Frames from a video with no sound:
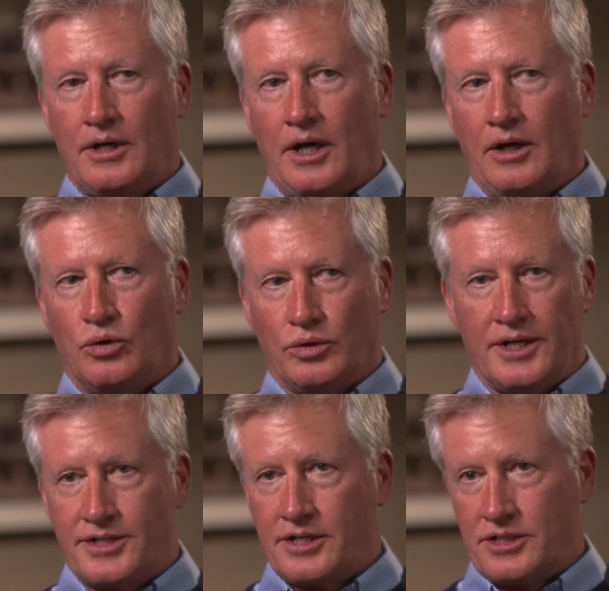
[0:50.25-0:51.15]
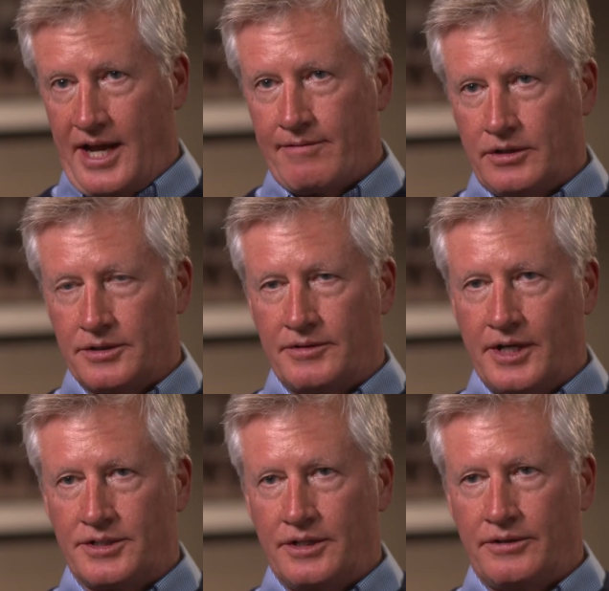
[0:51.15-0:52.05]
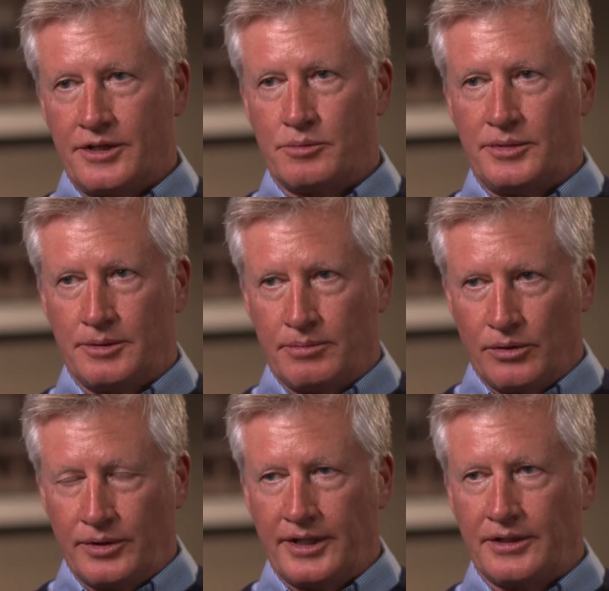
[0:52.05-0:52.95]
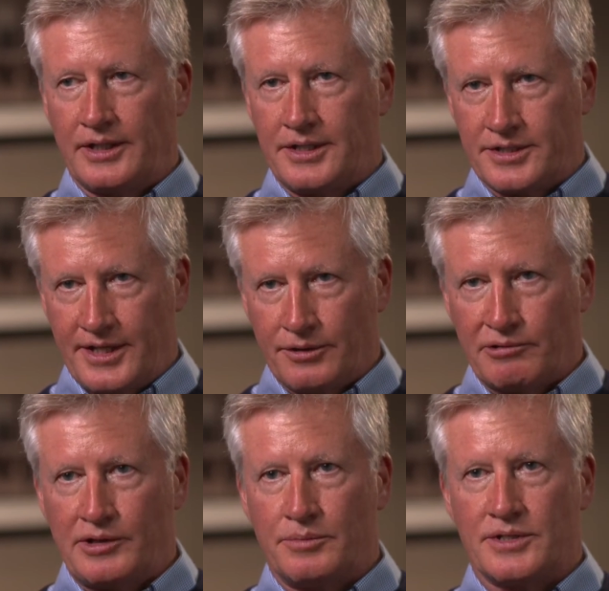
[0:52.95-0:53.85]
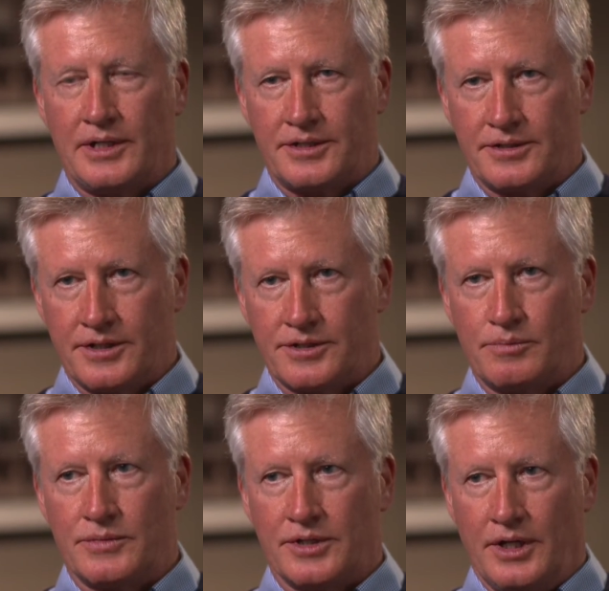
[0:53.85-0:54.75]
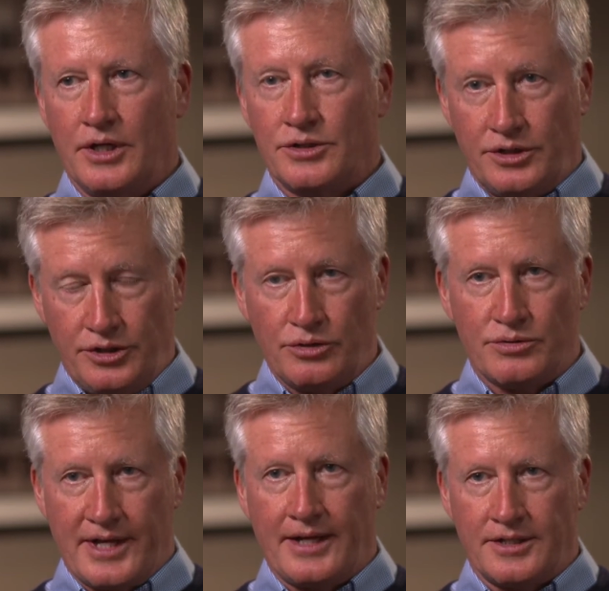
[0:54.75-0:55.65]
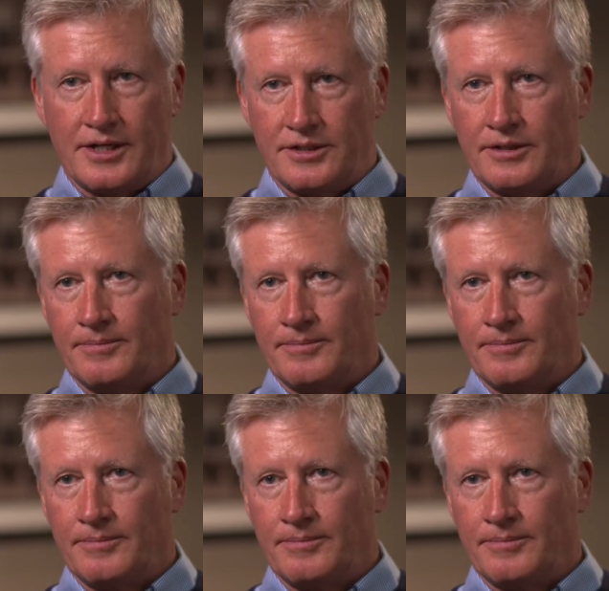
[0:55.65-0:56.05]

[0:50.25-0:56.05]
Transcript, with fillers: Uh, organizations have a lot of data. They should be deploying the latest algorithms, the latest systems to use that data.